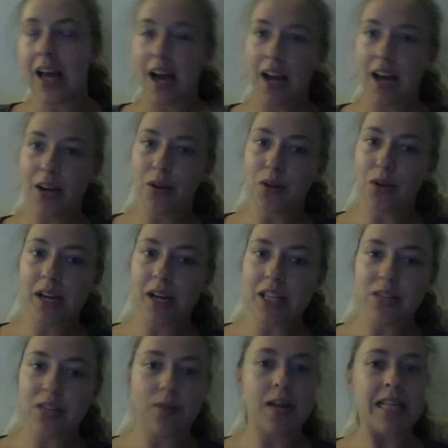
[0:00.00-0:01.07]
I know you guys
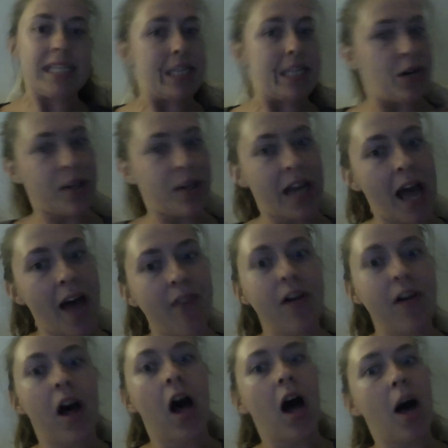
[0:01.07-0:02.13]
don't necessarily have
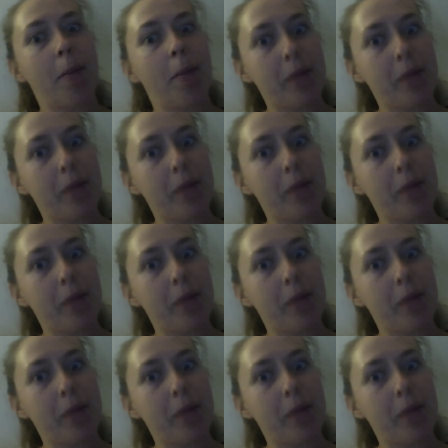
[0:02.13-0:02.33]
a